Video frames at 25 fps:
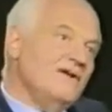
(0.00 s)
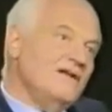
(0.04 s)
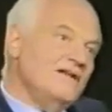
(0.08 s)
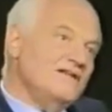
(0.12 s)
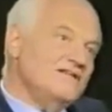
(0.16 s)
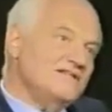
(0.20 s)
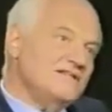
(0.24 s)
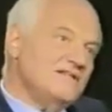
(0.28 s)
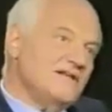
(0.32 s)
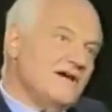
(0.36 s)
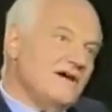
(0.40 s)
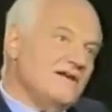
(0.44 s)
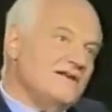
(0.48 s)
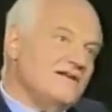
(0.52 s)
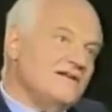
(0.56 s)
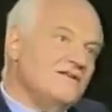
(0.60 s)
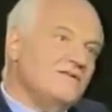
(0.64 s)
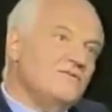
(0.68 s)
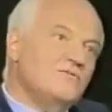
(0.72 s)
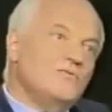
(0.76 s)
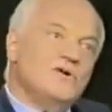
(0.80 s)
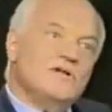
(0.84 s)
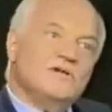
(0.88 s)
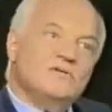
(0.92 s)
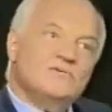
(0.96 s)
When it
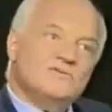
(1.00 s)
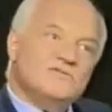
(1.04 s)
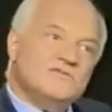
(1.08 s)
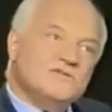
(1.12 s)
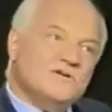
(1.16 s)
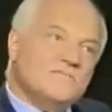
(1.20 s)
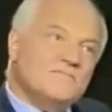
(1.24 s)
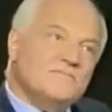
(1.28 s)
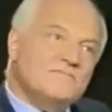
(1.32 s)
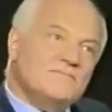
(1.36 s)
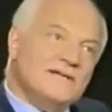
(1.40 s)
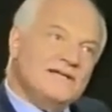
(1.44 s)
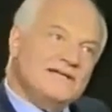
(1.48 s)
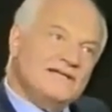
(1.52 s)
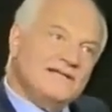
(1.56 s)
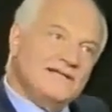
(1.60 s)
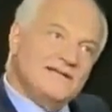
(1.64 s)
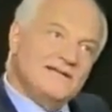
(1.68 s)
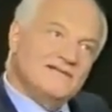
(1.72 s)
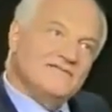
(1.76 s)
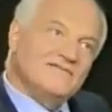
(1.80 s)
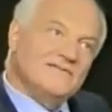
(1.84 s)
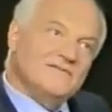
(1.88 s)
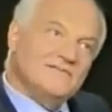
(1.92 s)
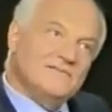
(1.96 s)
started, the world was a
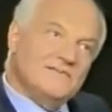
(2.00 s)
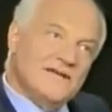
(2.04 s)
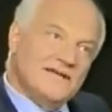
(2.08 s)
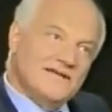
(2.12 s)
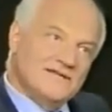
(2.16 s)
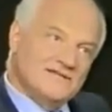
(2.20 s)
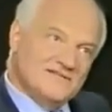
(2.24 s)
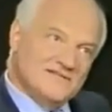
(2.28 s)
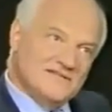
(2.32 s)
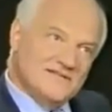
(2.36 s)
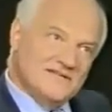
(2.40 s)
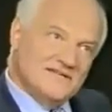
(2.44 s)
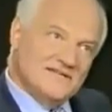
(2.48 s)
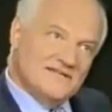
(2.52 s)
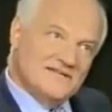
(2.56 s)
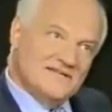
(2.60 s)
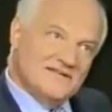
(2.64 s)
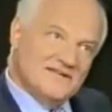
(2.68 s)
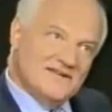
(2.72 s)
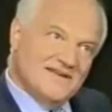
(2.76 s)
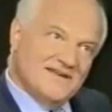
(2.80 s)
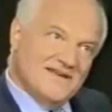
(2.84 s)
completely different place.